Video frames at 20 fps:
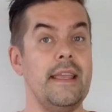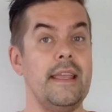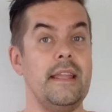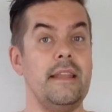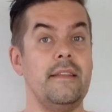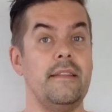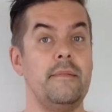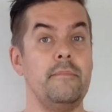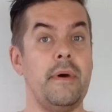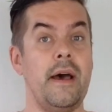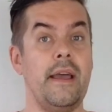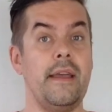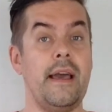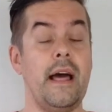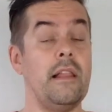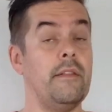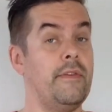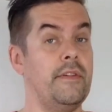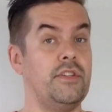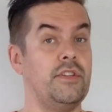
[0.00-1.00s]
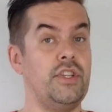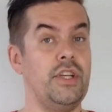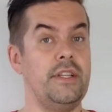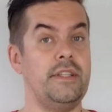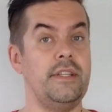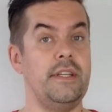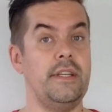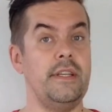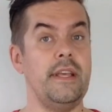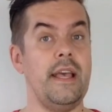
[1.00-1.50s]
in my Alfa
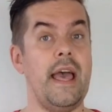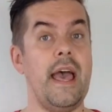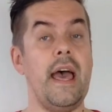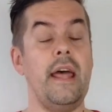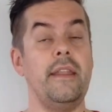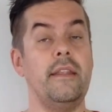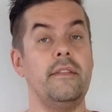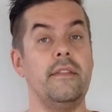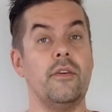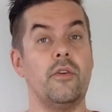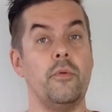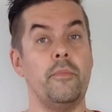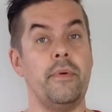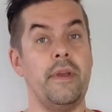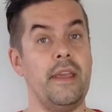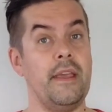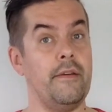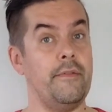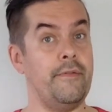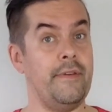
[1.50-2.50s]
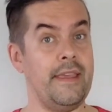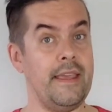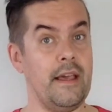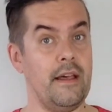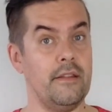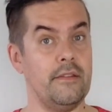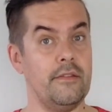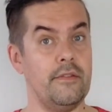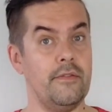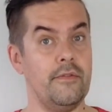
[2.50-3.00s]
GT and in the Coupe
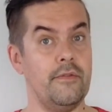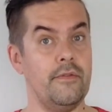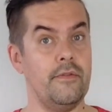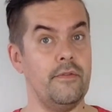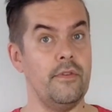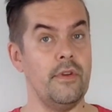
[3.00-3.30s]
Fiat.